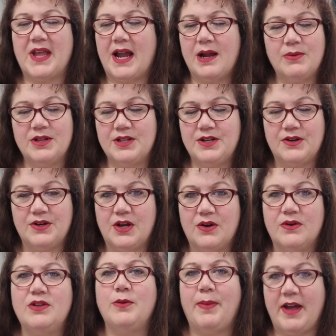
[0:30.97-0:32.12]
I really don't know.
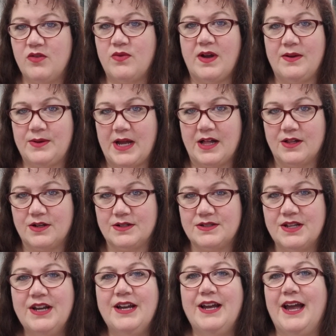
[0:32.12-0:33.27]
You pay five dollars
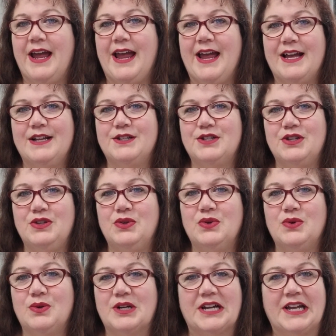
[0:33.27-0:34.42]
and
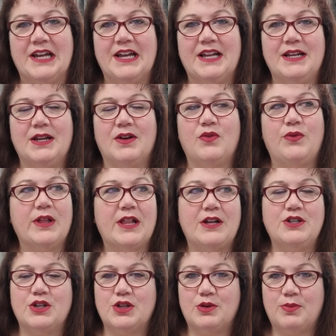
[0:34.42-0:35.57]
you can fill
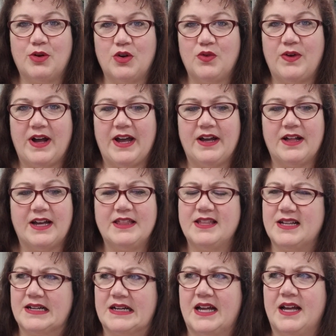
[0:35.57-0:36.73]
out your little profile. I,
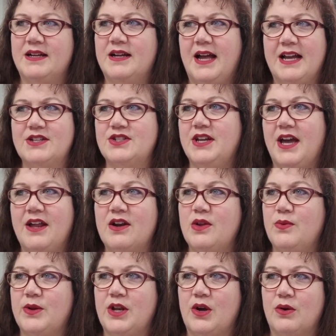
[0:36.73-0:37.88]
actually, I don't
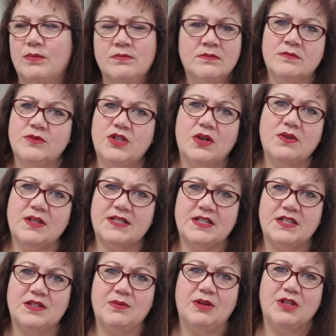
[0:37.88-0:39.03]
even know. Don't
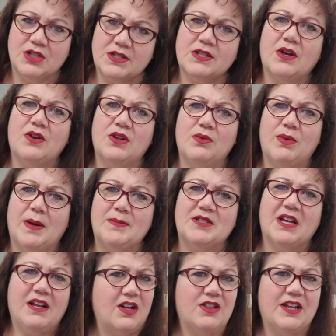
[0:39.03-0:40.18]
listen to me. Just go to the
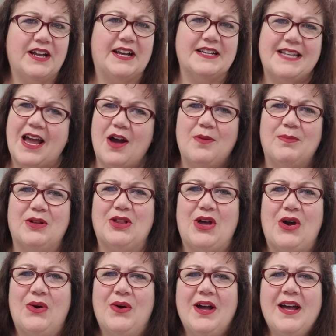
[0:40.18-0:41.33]
website. I'll link it down
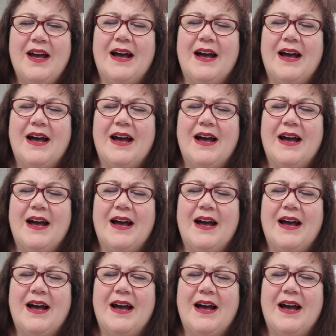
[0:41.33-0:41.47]
below.